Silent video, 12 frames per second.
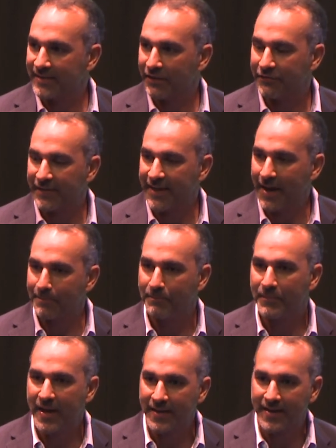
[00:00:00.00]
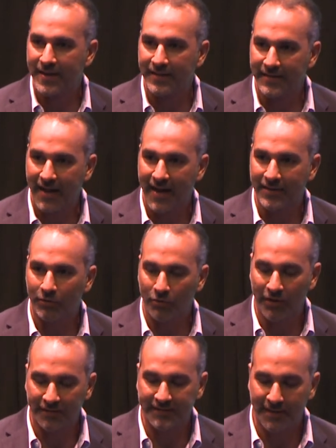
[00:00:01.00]
They've kept making that
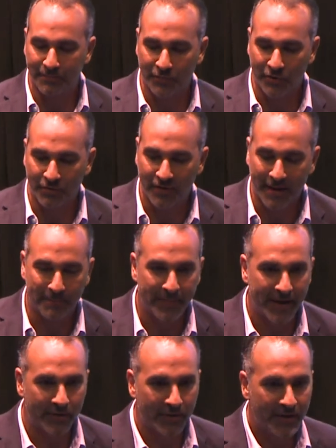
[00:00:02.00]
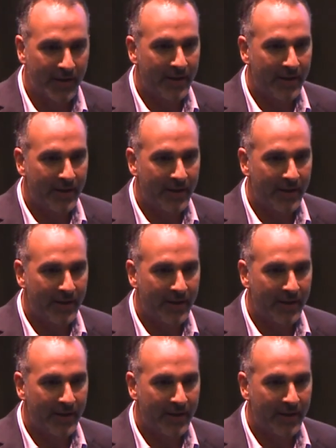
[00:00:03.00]
loyalty program better.